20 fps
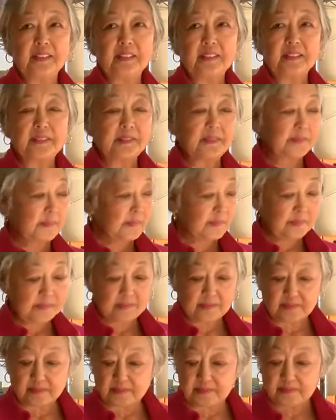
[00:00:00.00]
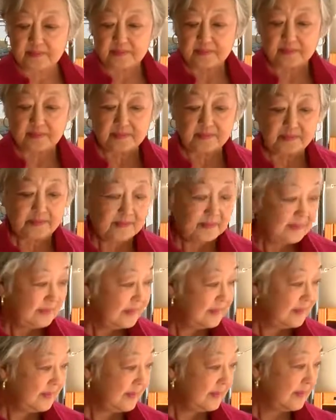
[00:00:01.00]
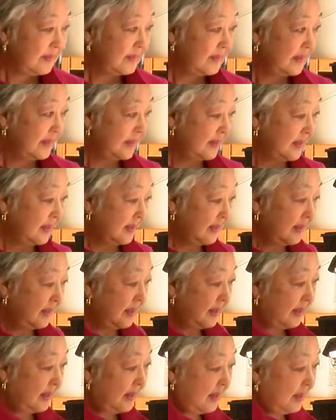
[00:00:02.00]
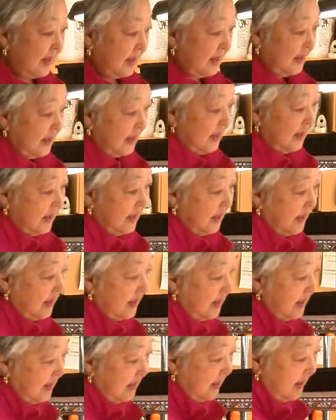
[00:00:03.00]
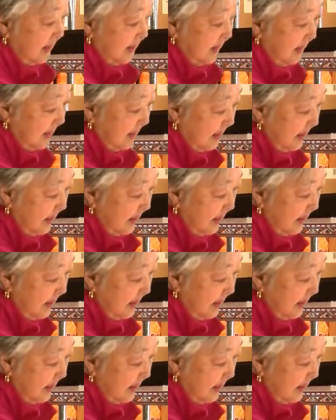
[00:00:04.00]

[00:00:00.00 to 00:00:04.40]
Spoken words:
(silence)